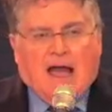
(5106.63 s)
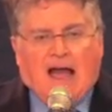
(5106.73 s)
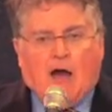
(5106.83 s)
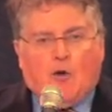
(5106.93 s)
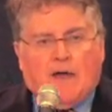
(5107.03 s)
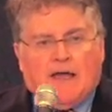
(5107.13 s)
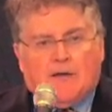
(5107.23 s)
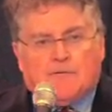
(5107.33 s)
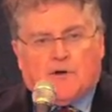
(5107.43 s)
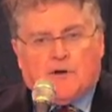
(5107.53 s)

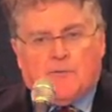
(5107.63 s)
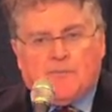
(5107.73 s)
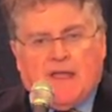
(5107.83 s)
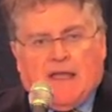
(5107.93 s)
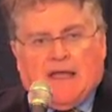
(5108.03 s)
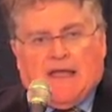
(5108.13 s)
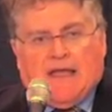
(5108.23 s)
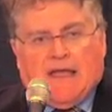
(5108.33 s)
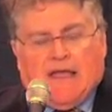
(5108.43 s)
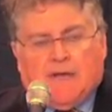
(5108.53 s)
However,
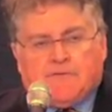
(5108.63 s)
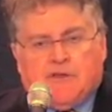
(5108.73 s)
if